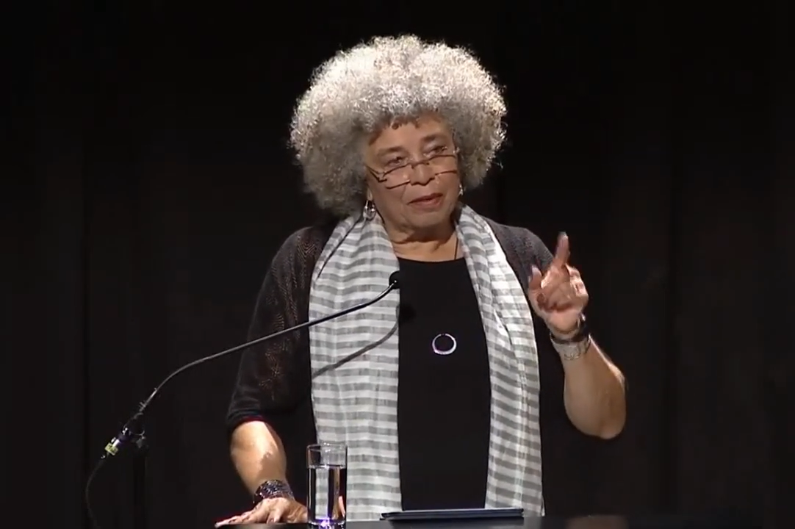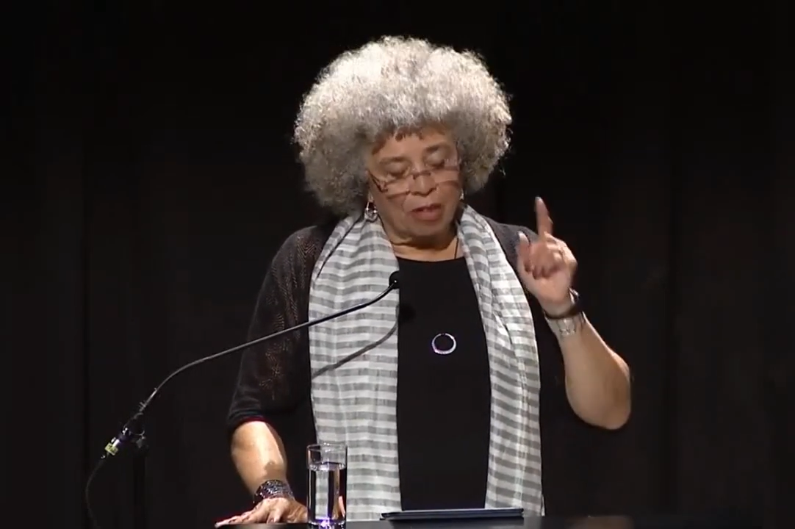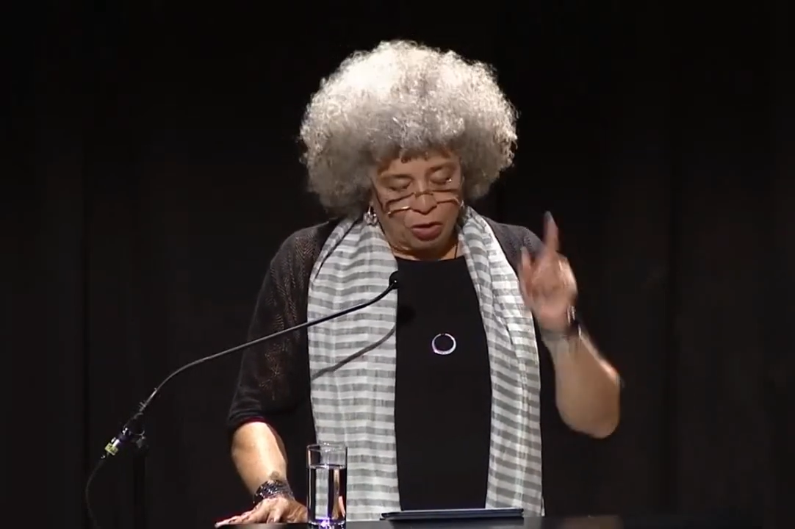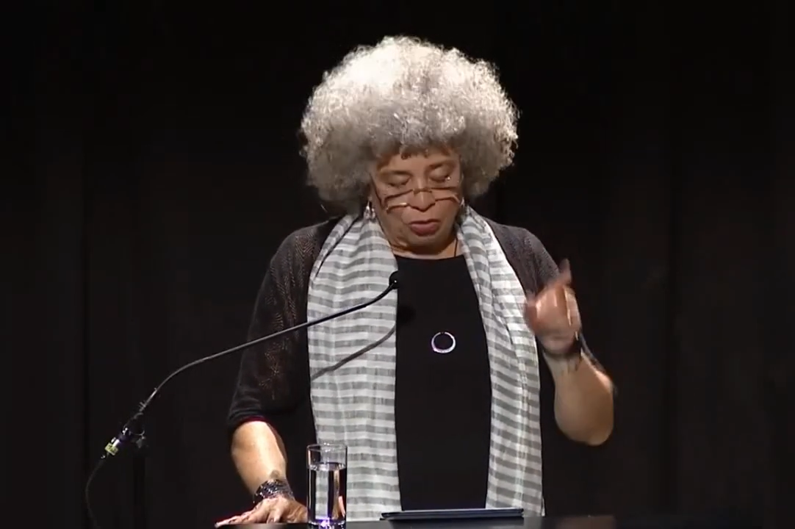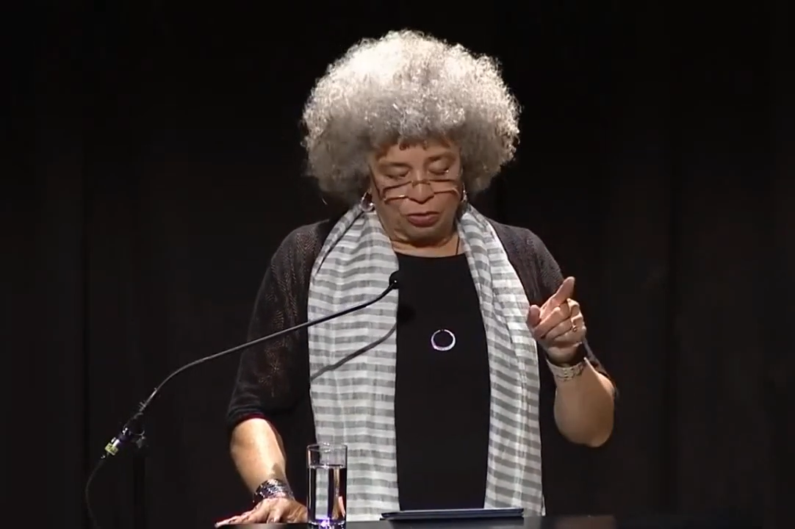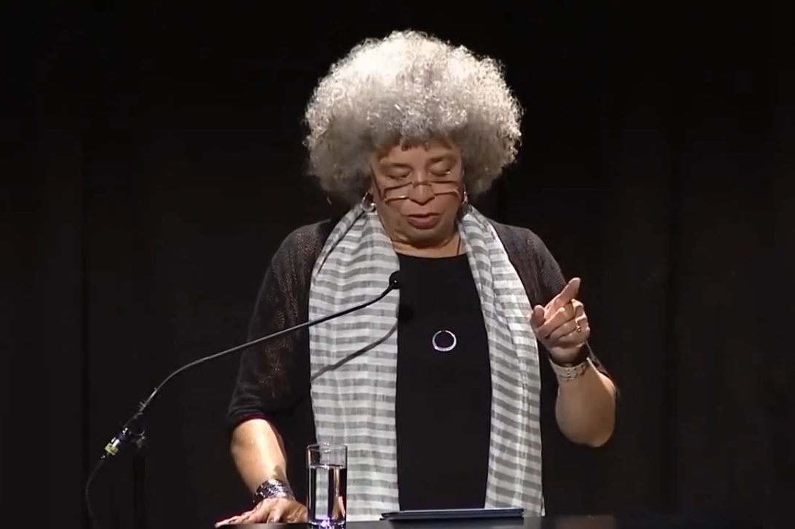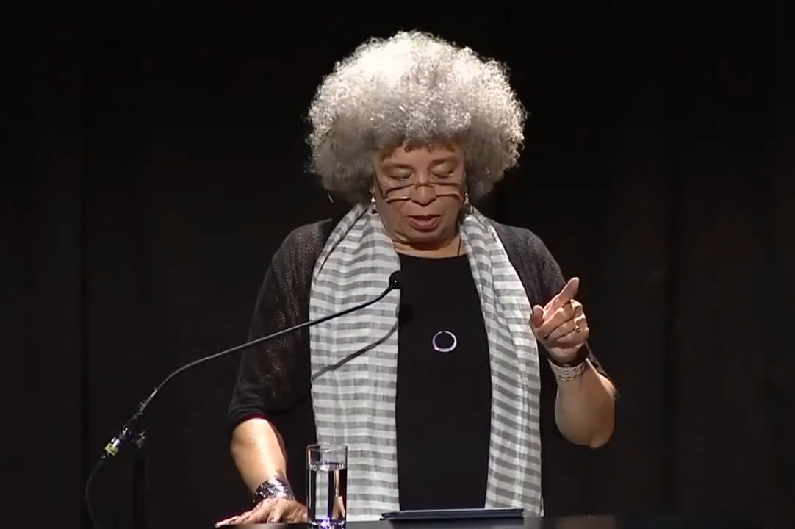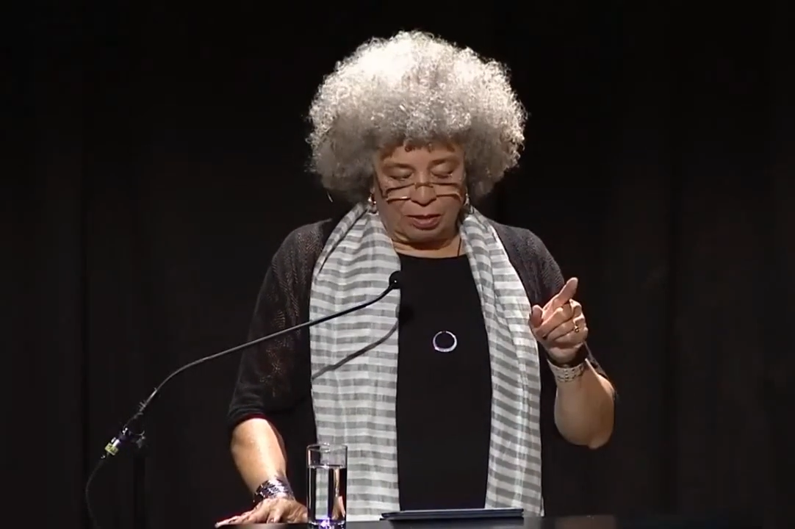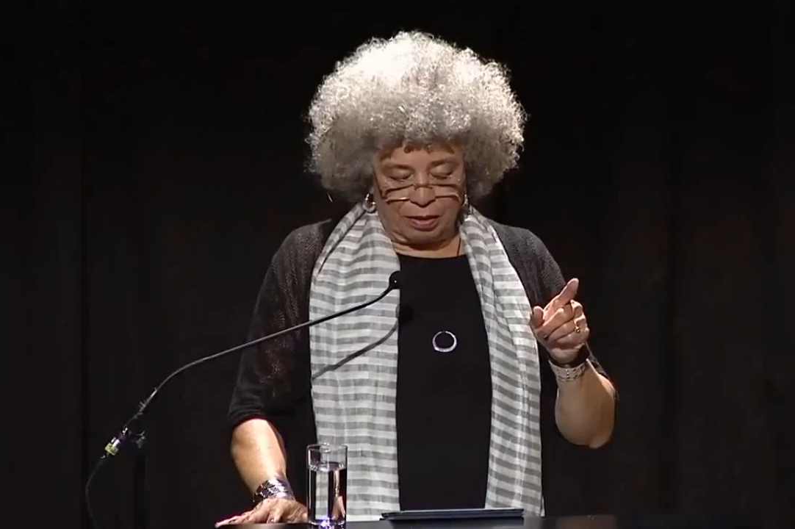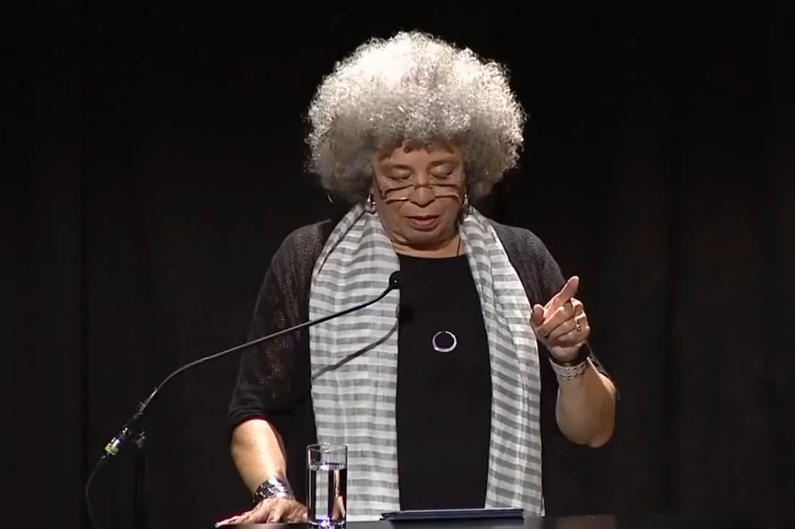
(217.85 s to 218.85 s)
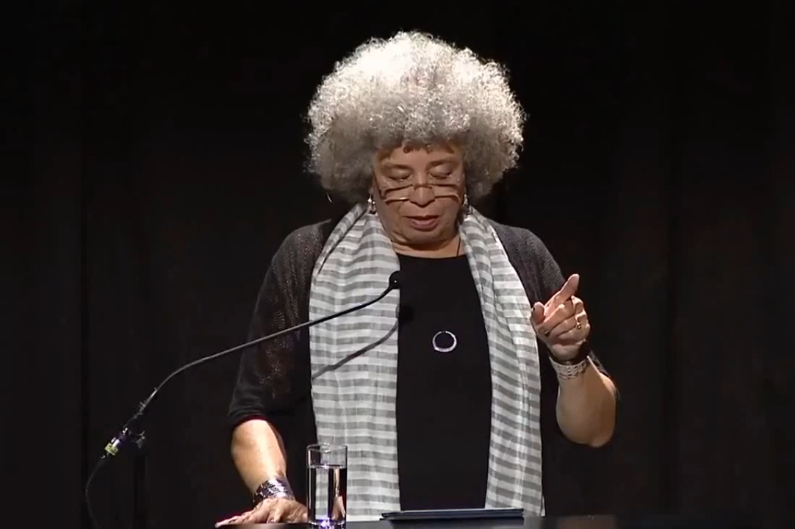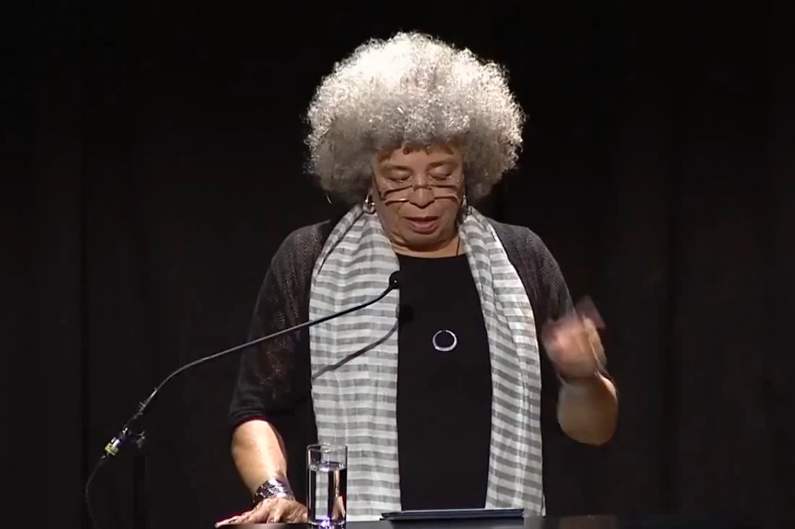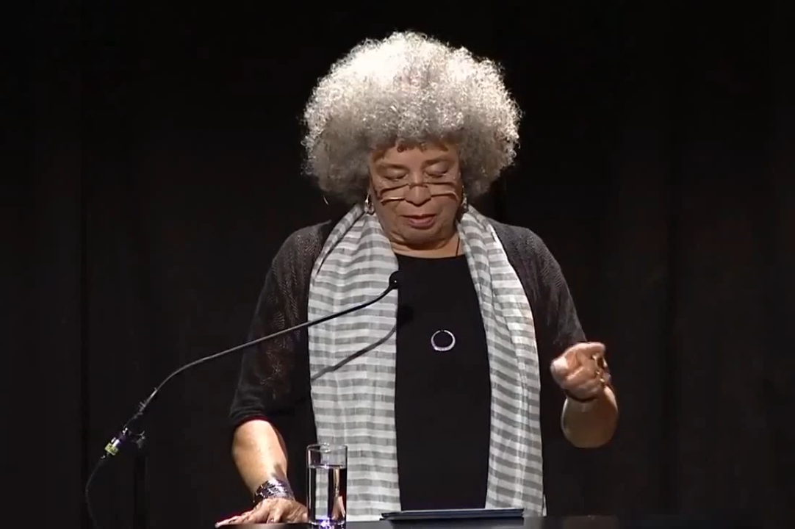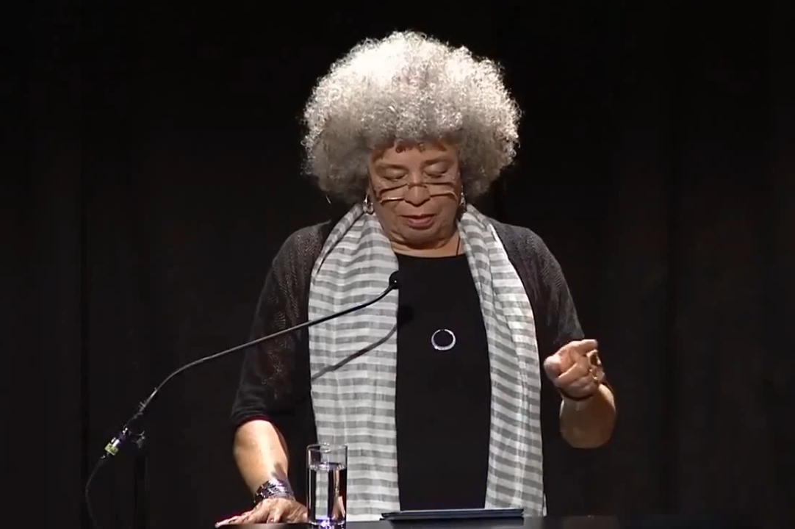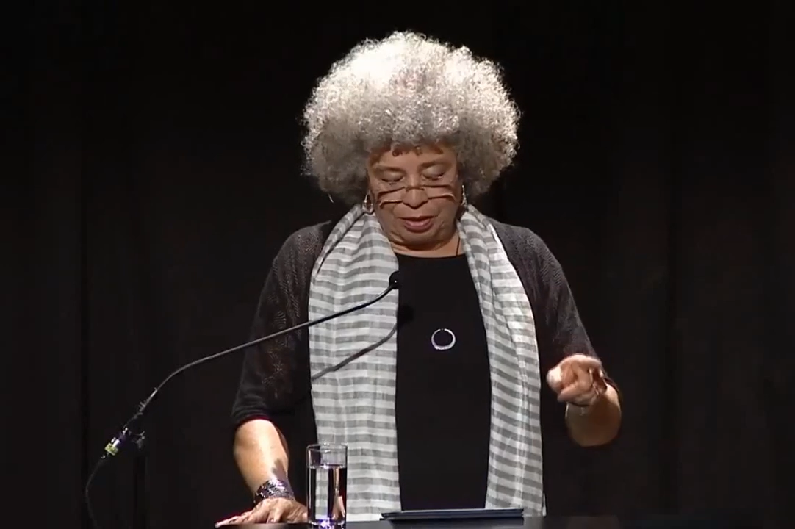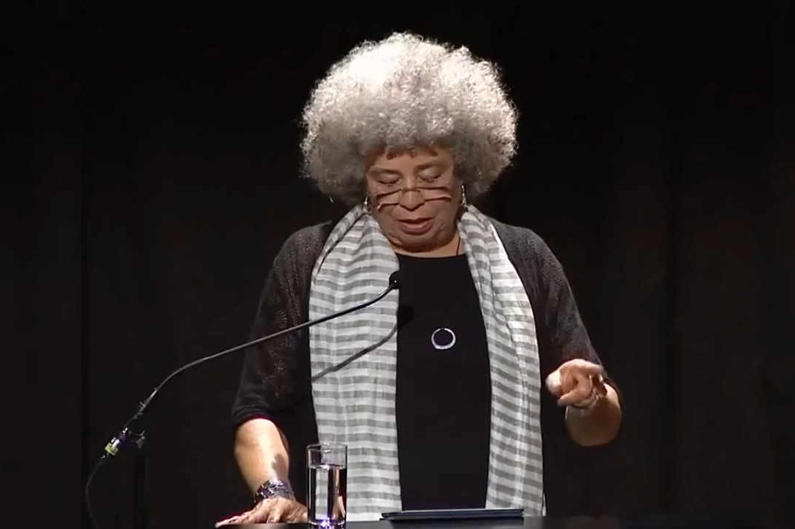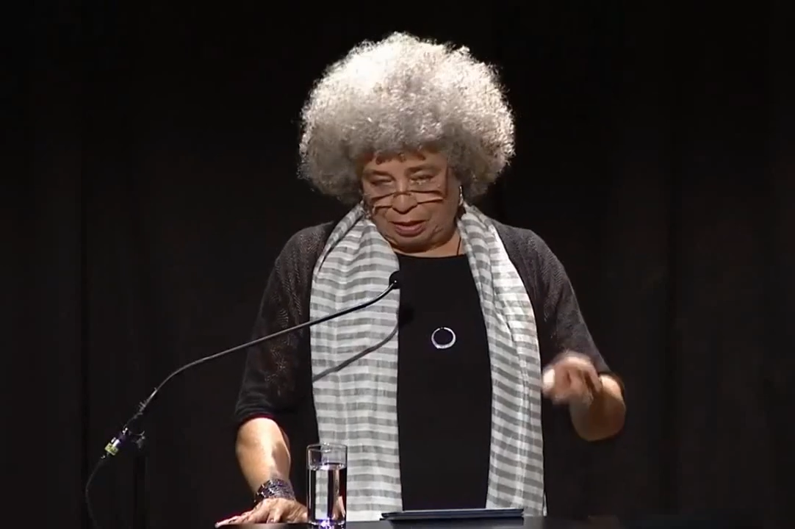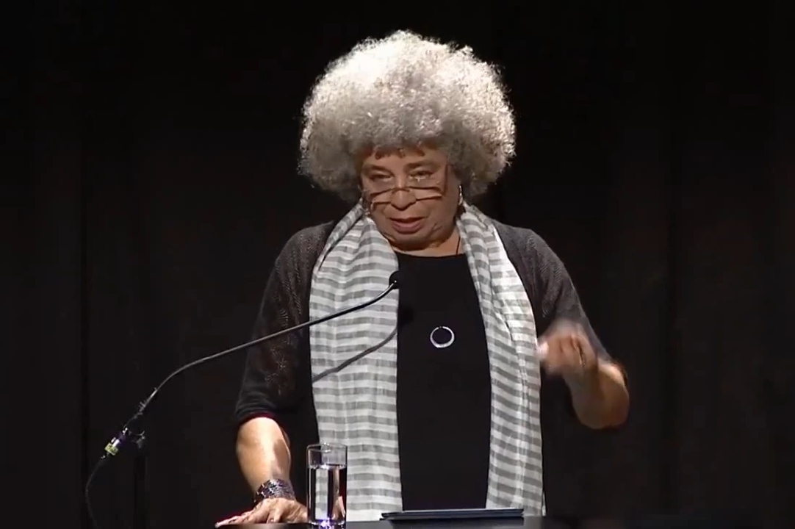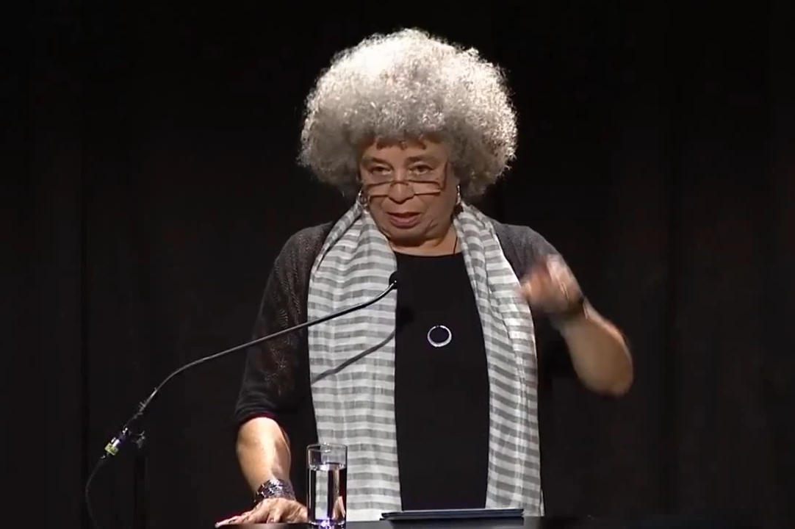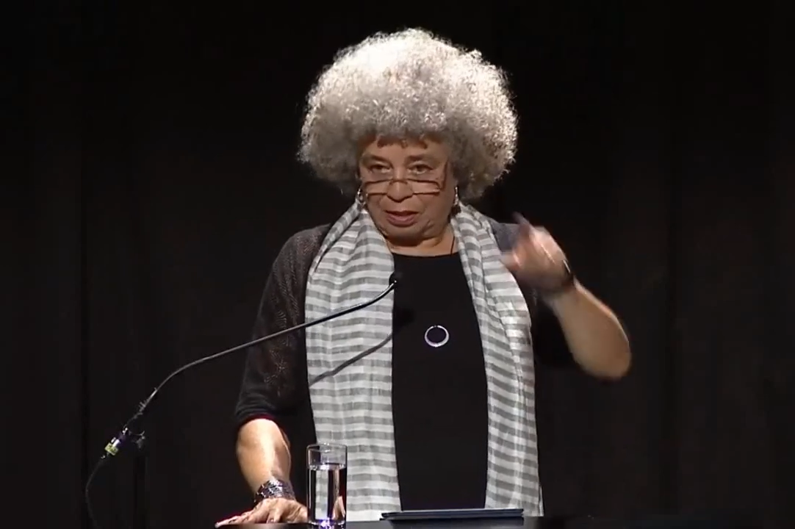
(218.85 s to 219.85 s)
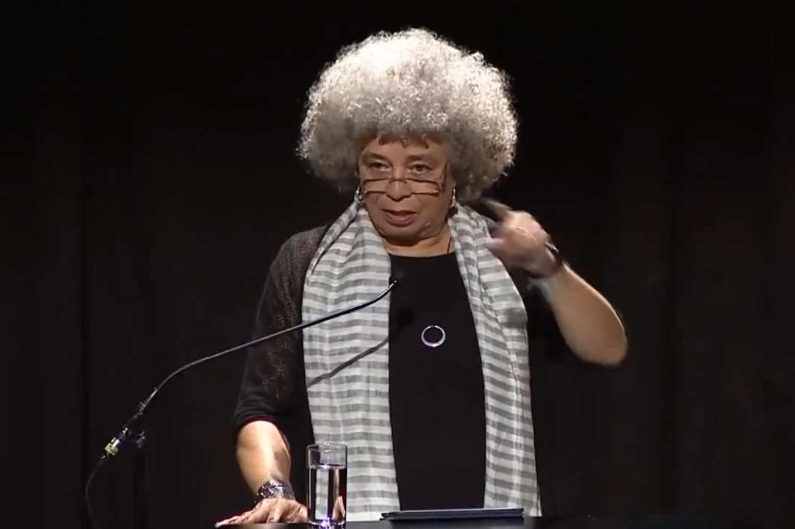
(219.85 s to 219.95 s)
note that this